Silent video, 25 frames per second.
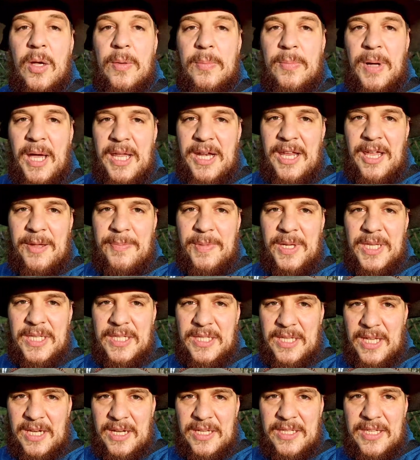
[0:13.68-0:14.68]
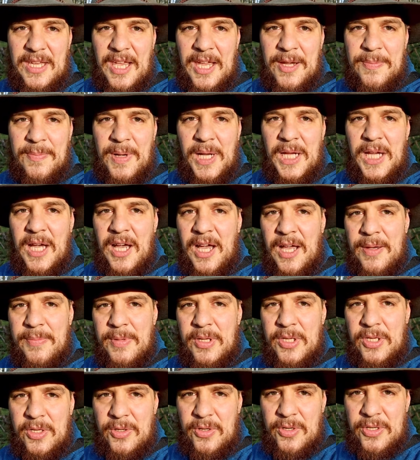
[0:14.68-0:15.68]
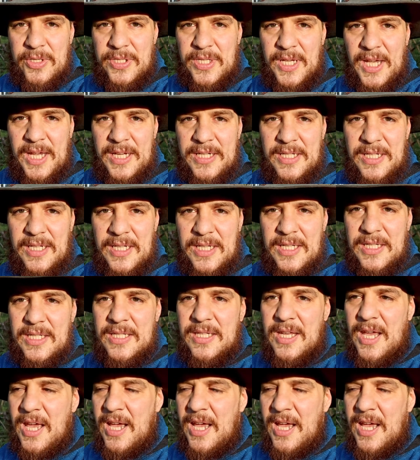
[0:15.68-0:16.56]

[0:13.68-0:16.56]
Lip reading: My name is Dennis Eckmeyer, I'm a neuroscientist,